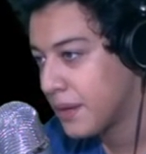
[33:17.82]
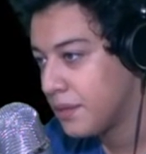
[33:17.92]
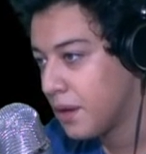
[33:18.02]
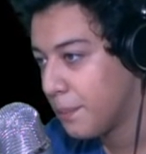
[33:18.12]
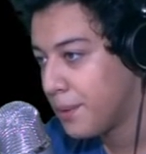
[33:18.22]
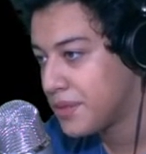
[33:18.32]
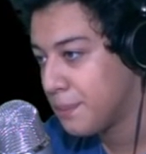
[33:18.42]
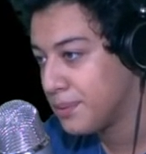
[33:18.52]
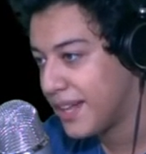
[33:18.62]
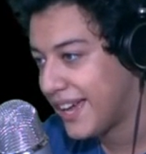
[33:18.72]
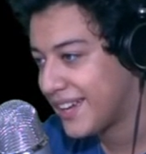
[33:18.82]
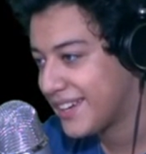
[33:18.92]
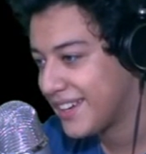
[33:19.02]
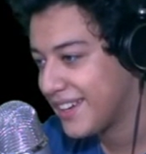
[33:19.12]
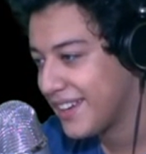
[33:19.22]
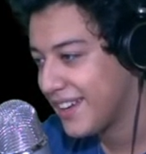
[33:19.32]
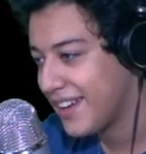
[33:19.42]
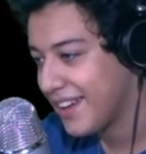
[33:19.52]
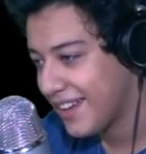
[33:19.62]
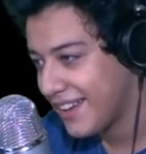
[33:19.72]
No, put the plank.
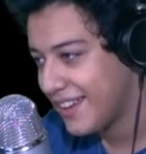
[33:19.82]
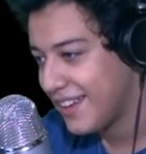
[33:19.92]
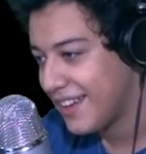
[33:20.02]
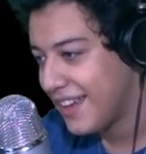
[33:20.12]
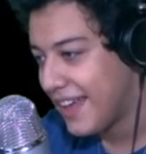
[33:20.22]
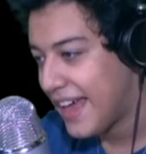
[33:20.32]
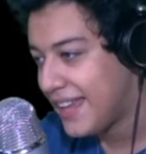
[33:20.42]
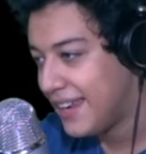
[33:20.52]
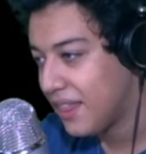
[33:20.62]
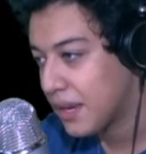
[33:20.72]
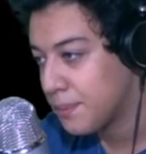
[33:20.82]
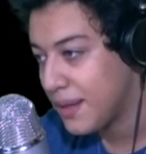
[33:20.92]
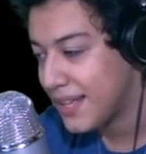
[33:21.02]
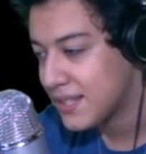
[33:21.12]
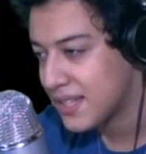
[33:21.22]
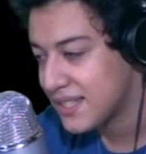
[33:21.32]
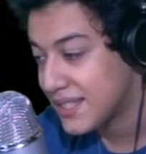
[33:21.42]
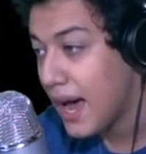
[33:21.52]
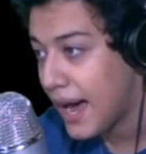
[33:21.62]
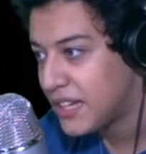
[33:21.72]
And now that the plank's
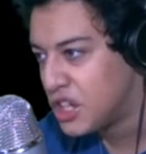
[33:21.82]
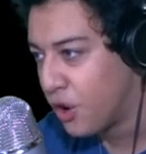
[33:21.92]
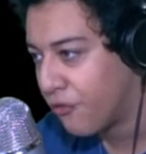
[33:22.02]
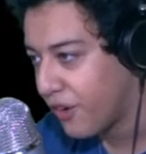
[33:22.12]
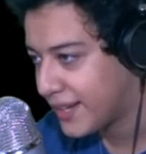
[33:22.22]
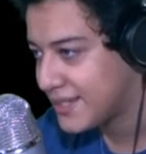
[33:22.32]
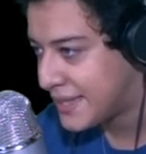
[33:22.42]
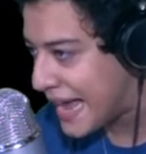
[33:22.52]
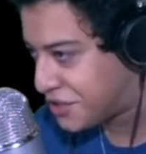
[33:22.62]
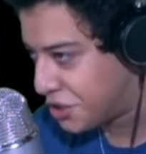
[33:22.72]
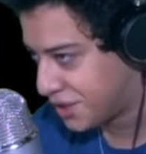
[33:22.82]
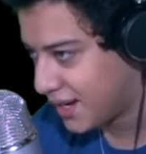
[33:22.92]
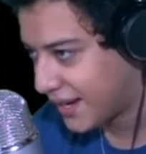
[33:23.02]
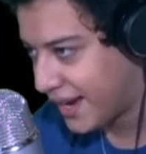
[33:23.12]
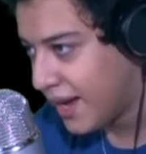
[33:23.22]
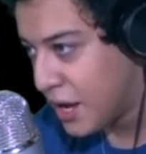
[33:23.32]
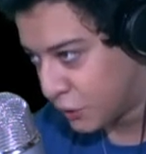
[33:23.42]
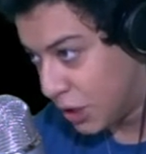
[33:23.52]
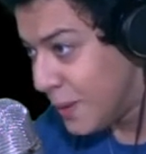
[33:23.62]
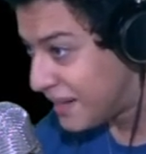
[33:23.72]
inside, you fucking statues are not gonna
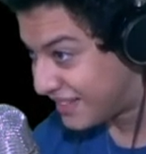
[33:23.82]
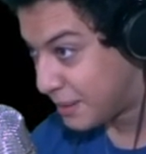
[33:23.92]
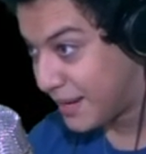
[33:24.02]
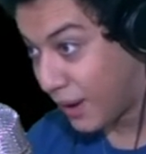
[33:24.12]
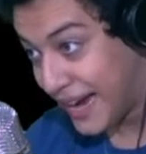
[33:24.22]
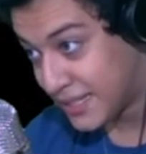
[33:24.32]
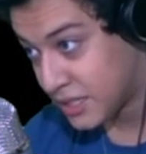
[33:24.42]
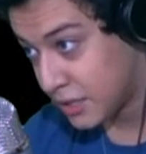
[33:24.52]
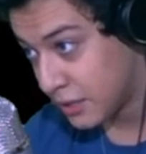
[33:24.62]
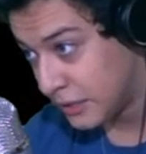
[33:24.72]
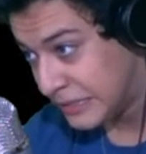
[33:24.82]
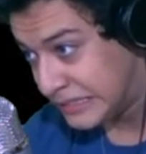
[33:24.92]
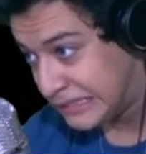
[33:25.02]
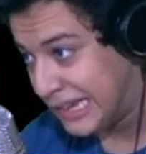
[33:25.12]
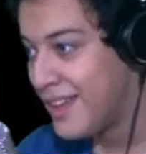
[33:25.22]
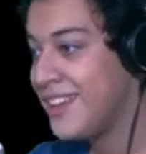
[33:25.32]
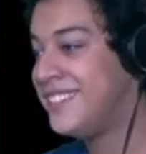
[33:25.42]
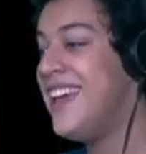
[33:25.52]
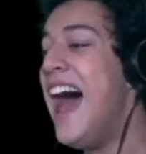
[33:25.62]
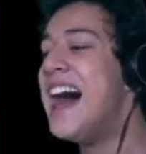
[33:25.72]
do anything to me, right?
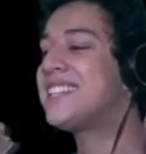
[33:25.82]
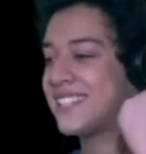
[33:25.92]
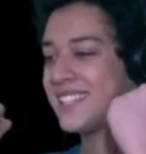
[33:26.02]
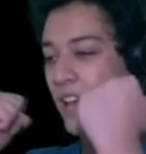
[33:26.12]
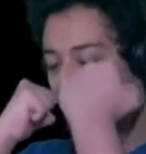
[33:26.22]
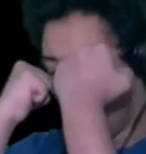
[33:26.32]
Yes!